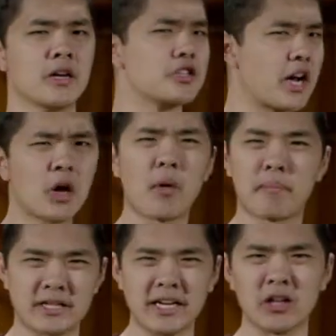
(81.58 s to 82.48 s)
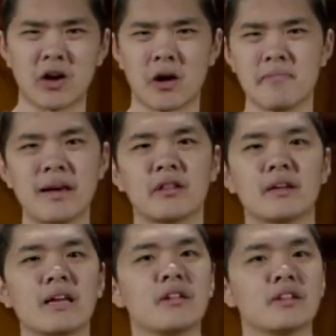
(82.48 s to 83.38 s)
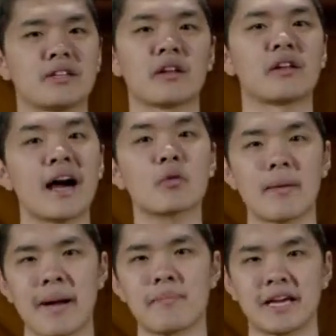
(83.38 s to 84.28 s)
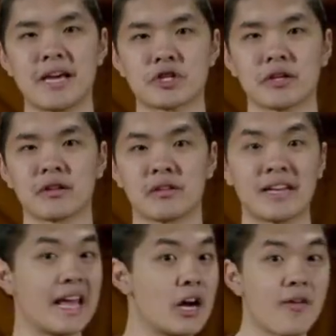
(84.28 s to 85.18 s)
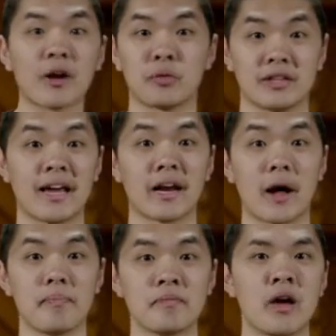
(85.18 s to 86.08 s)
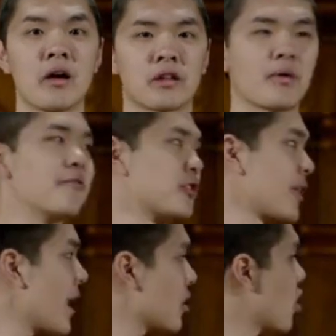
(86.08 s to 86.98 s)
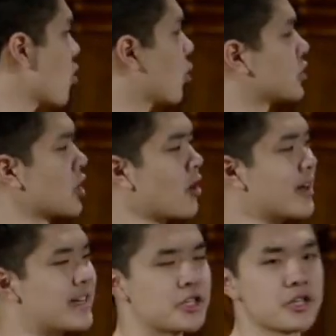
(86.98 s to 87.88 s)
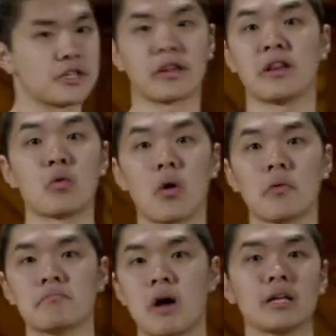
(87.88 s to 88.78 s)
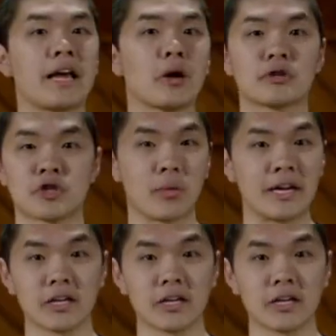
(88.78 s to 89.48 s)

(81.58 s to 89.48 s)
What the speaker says: Django in particular makes it easy to design web applications that interact with data. So after that, we'll turn our attention to SQL, a language that we